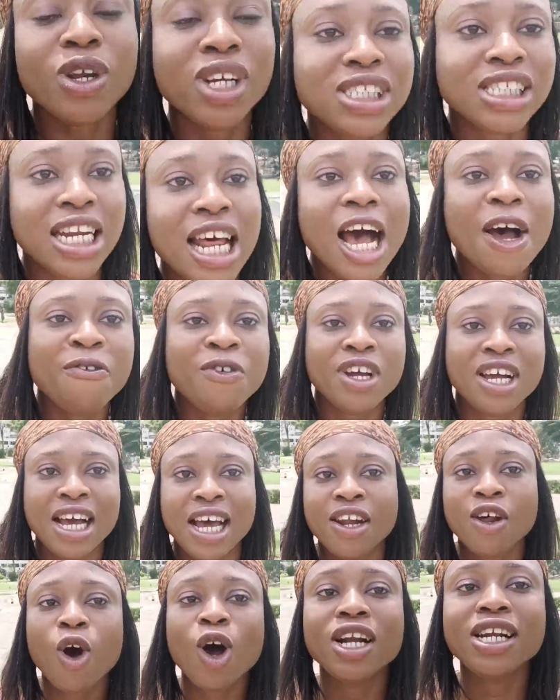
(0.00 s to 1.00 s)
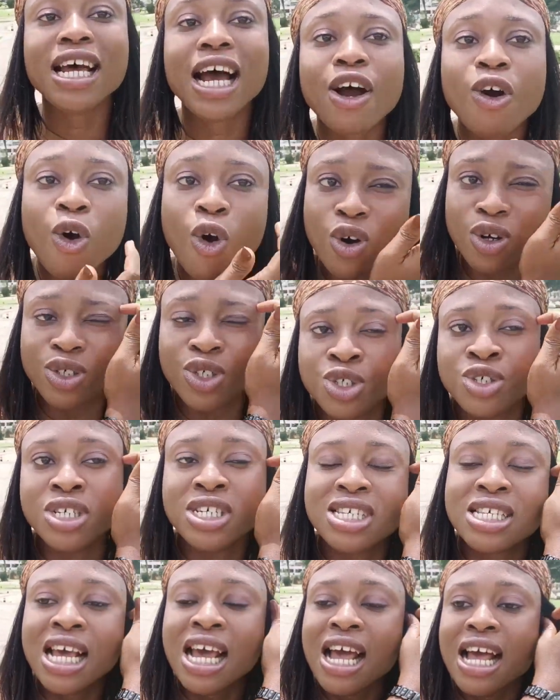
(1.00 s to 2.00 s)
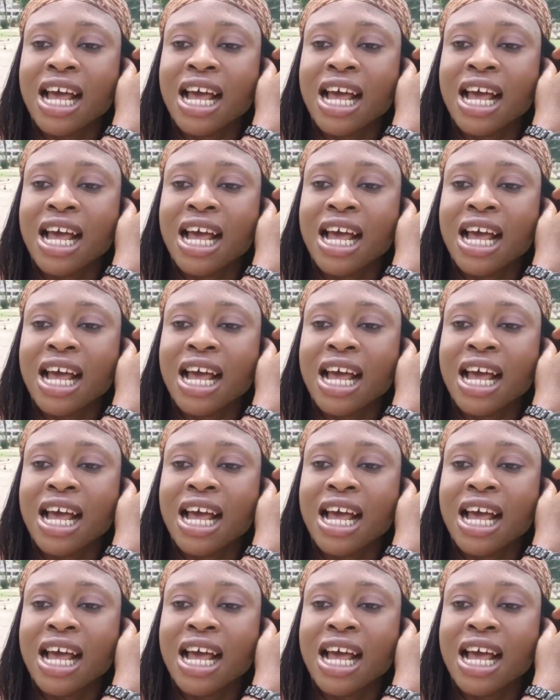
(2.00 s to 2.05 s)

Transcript: you're not in Africa, other countries.